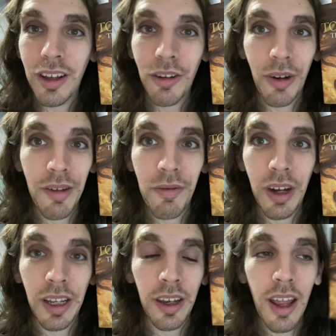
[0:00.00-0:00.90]
Great
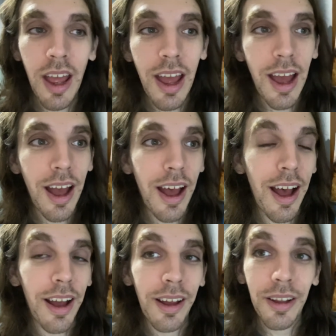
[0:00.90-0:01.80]
fun.
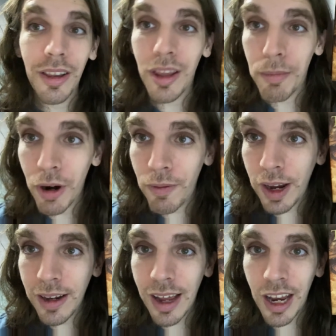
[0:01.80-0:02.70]
The
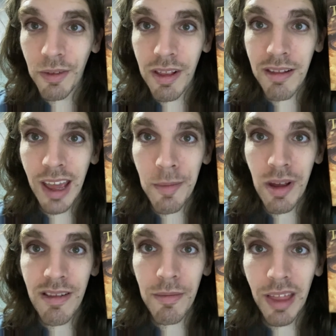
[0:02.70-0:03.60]
perfect kind of
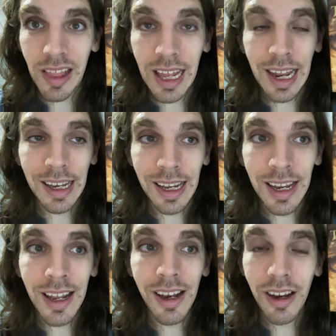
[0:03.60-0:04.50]
escapism that I
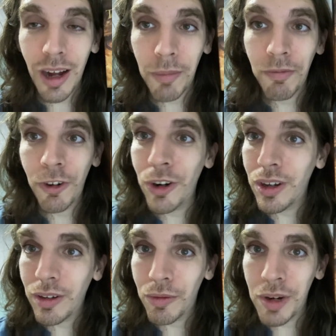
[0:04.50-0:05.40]
needed. Comfort
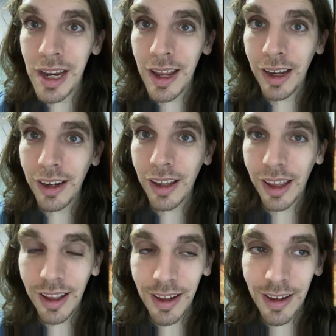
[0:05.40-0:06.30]
reading,
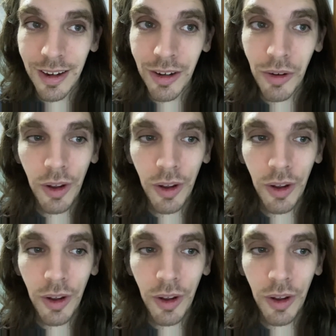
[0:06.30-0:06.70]
you know?